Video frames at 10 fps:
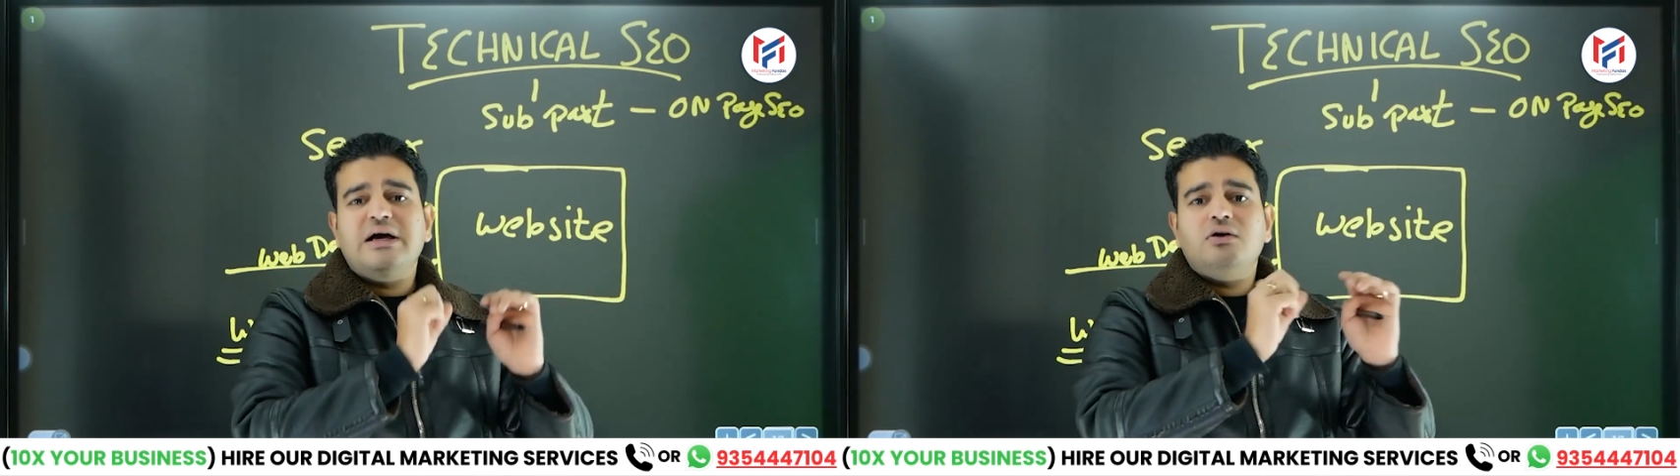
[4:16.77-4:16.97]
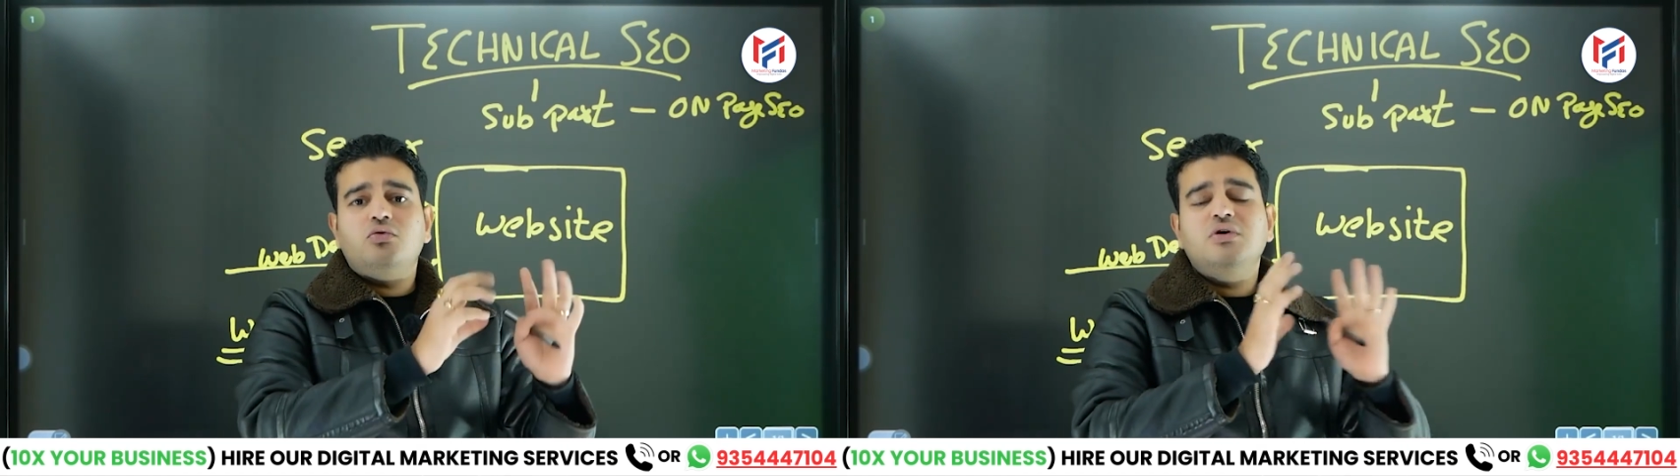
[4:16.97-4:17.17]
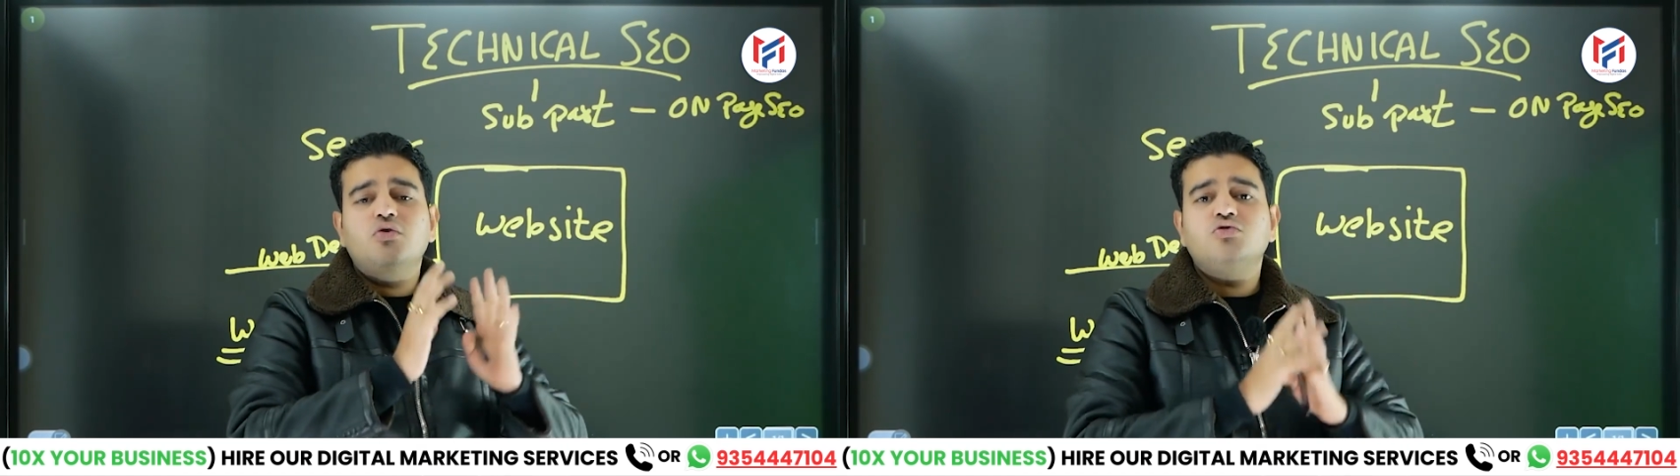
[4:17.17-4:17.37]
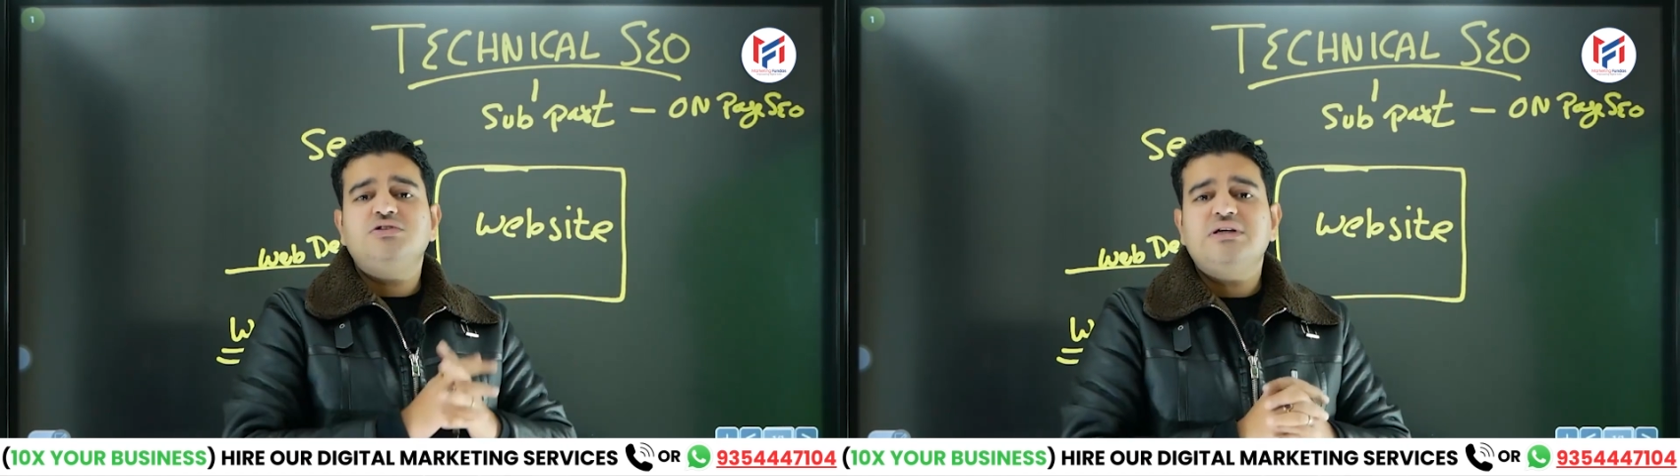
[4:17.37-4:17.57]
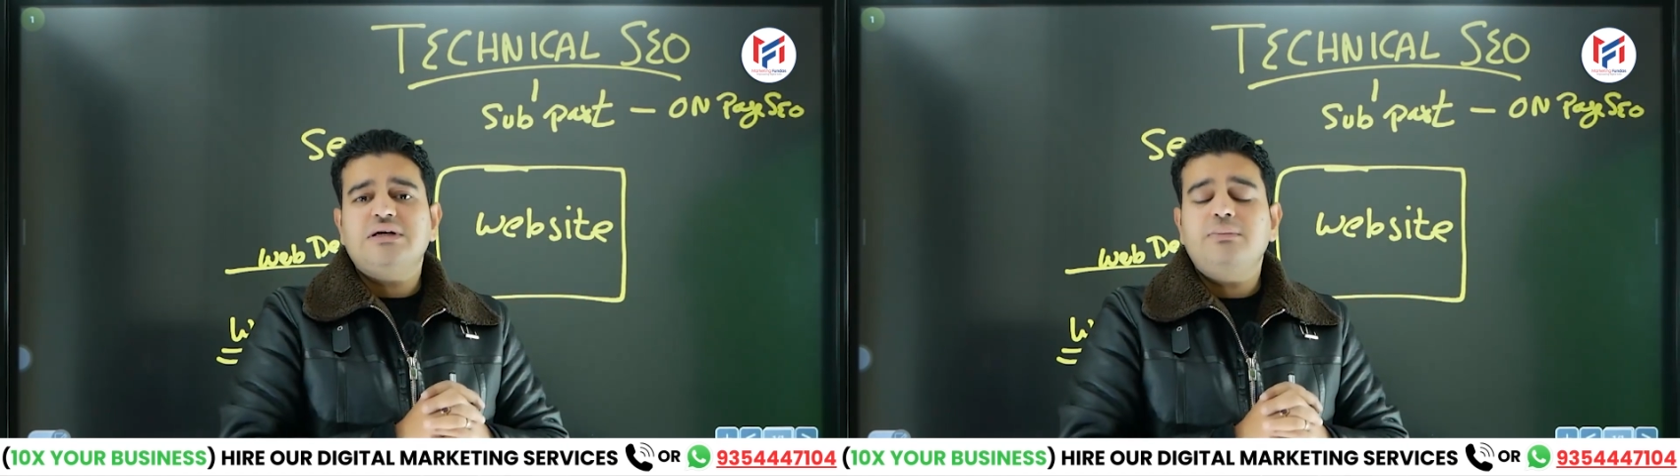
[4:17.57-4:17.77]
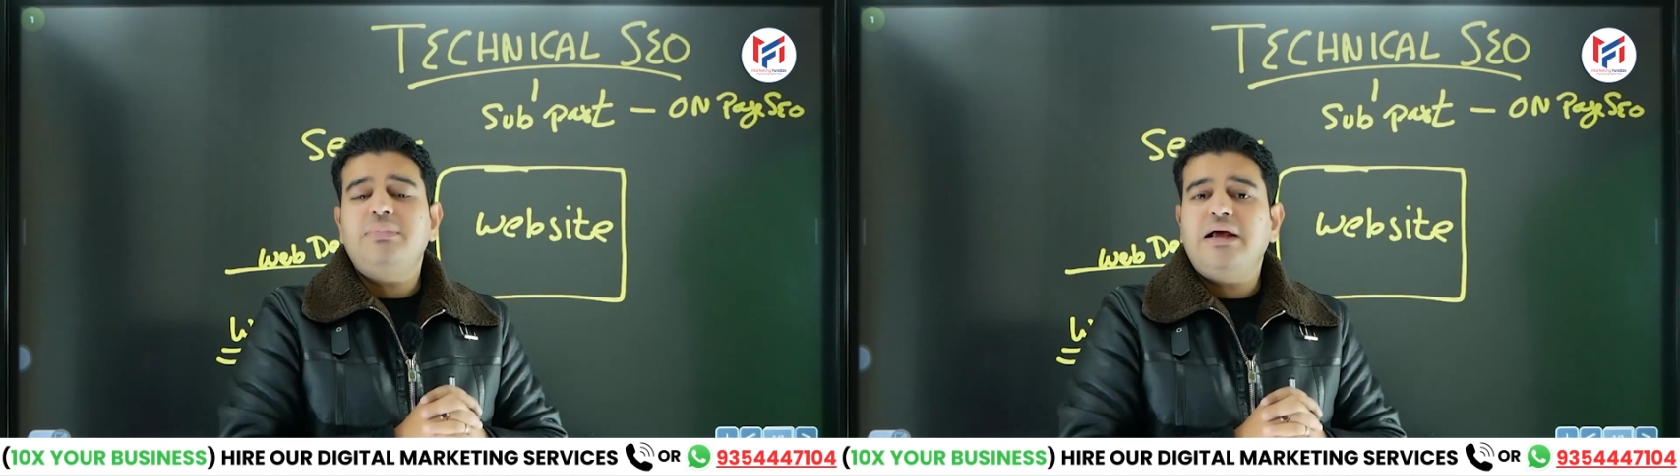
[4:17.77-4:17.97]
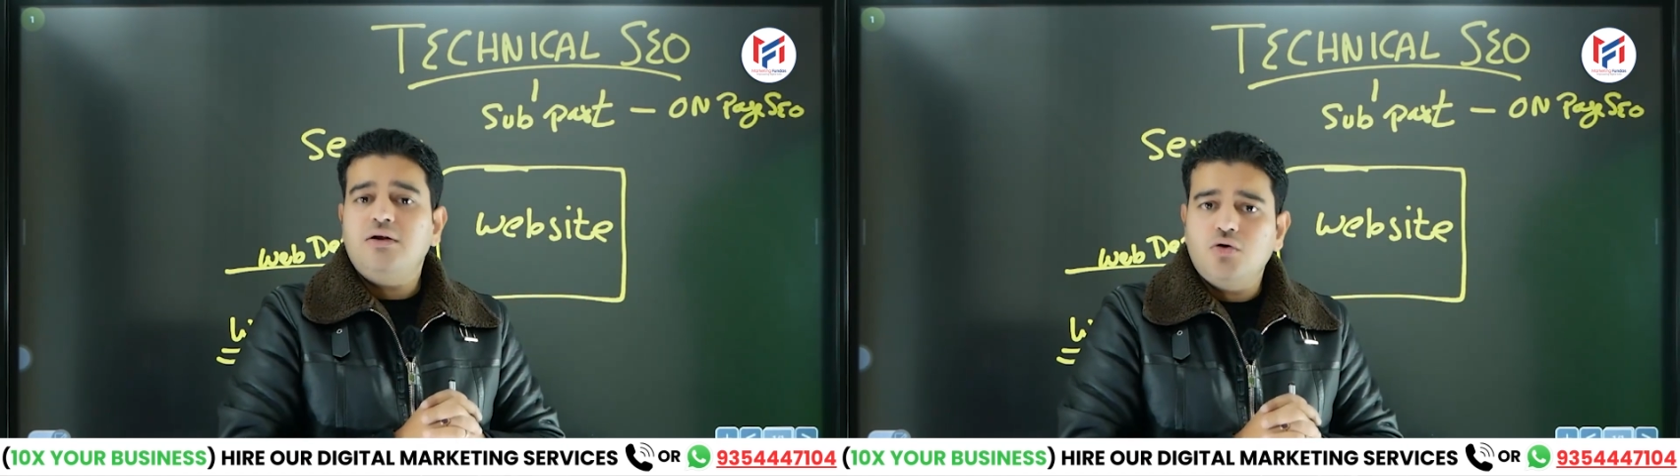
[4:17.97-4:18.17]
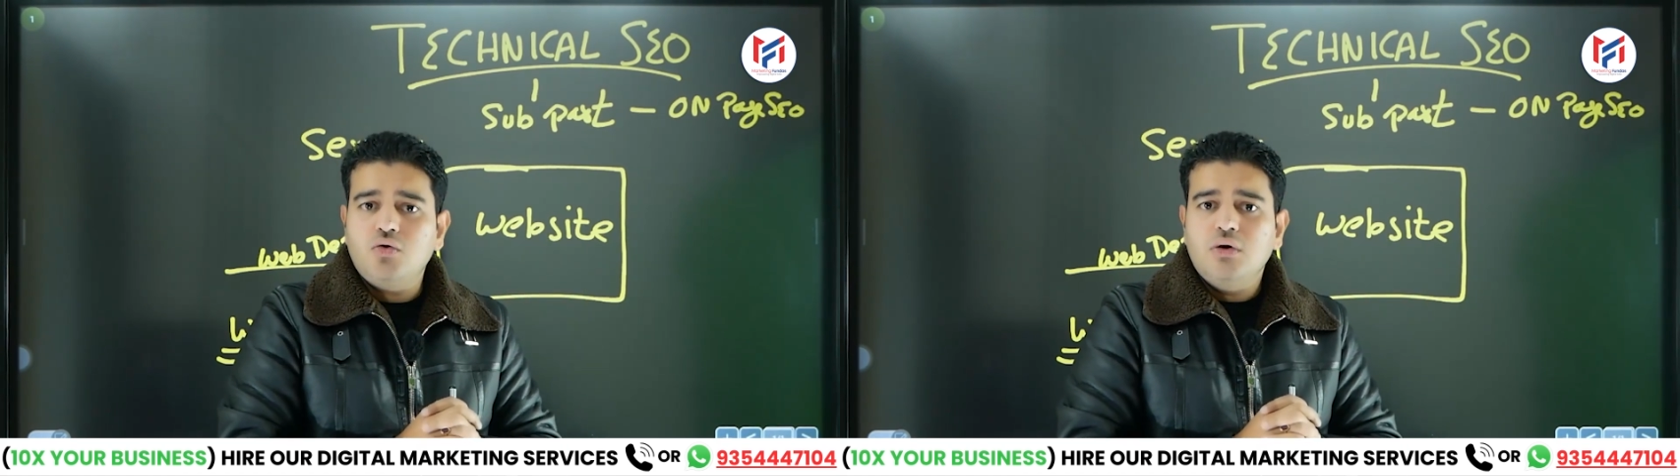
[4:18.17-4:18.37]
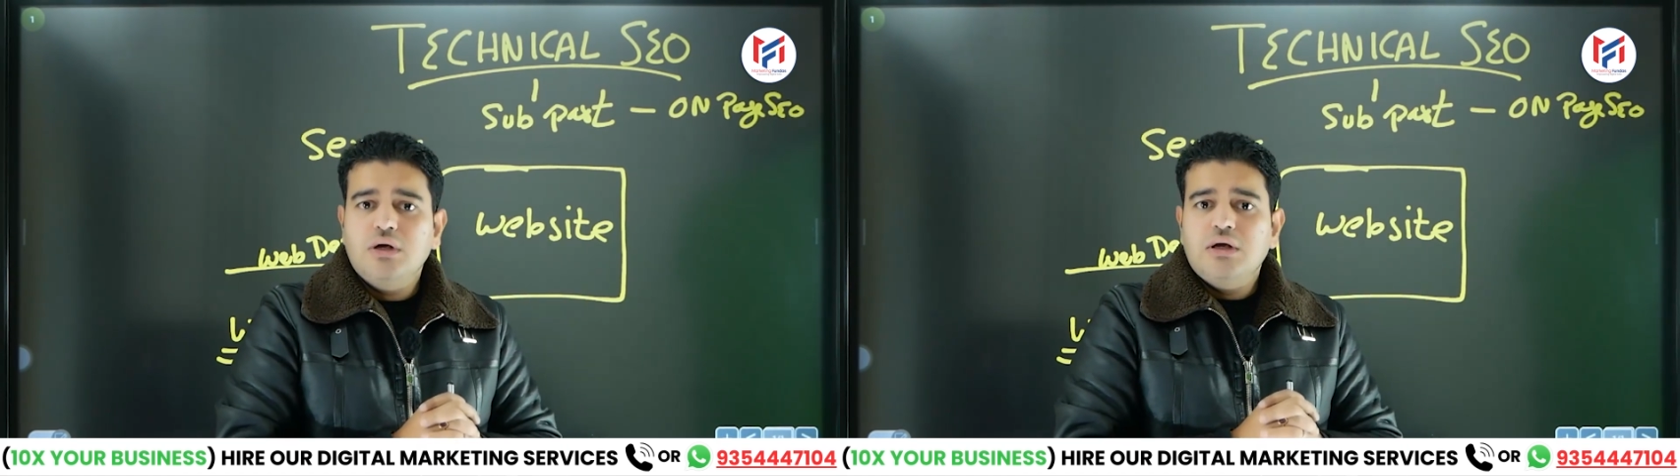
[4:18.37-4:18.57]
plan based on current requirements.